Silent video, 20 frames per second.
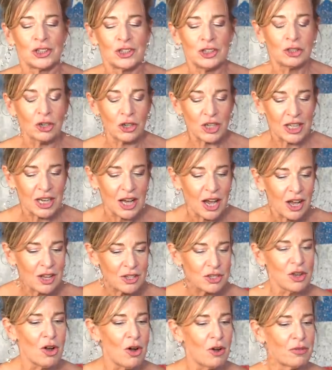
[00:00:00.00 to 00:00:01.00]
You've got to
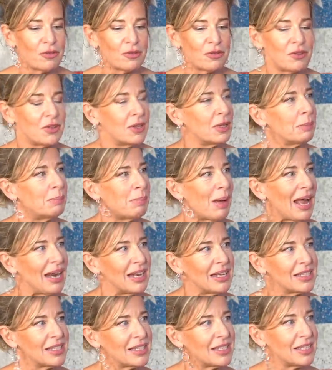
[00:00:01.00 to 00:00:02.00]
cut off
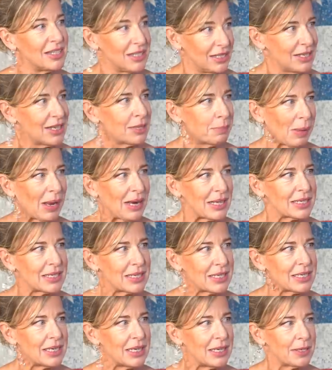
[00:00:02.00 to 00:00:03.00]
ballast. The ballast,
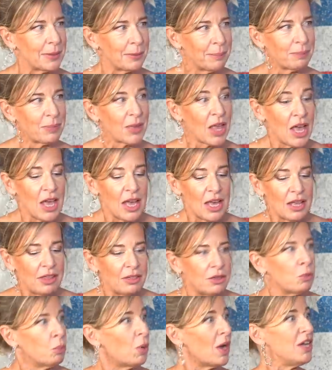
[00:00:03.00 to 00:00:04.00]
isn't mm. it?
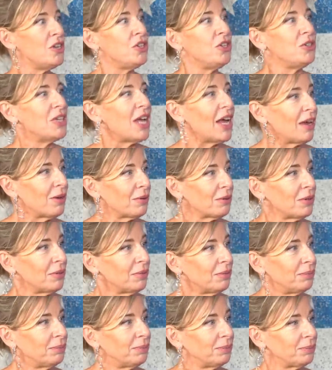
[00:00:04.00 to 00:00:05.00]
That weighs you down.
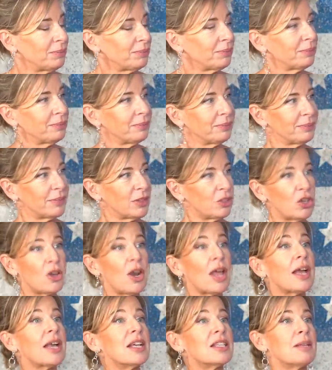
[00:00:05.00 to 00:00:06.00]
Yeah. So,
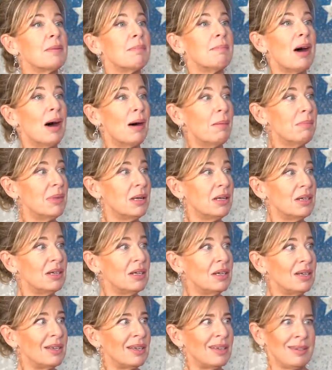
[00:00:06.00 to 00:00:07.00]
like as a mum,
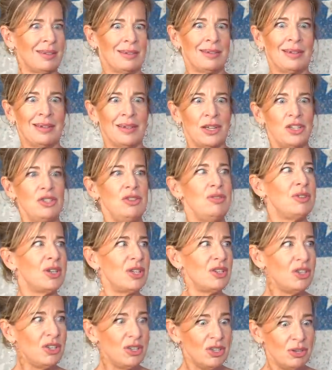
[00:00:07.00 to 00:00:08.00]
you
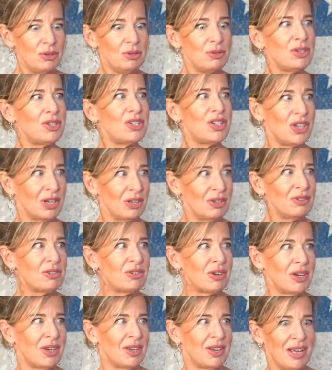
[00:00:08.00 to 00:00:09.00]
can use
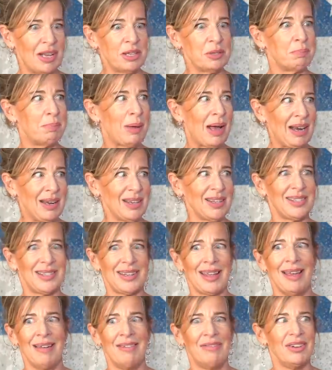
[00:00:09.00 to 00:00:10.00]
children as
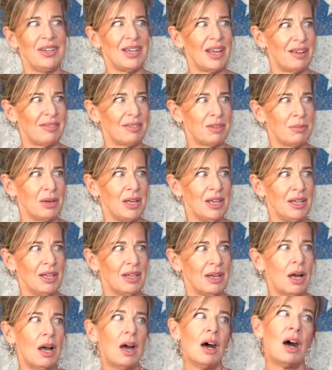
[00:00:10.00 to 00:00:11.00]
ballast every day of the
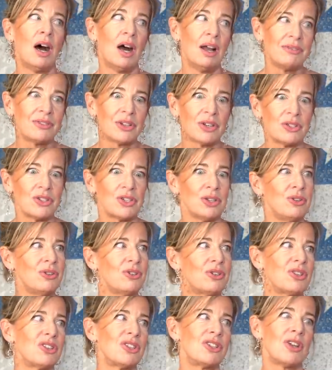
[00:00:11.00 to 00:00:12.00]
week. I've got
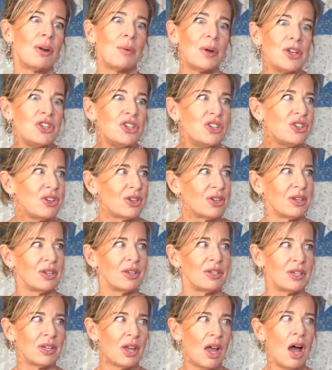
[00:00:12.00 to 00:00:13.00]
children, so I
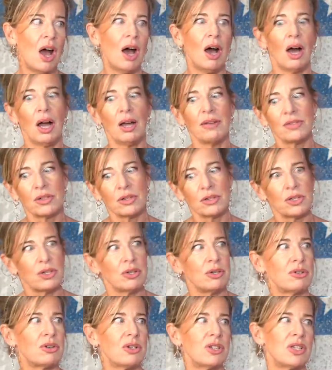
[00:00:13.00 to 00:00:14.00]
shouldn't. Mm. I've got
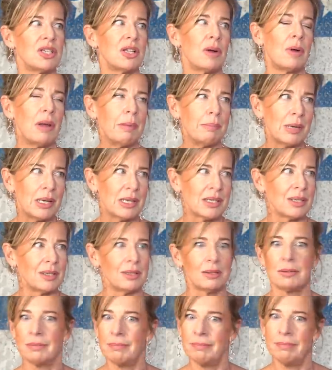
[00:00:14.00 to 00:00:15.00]
children, so I mustn't.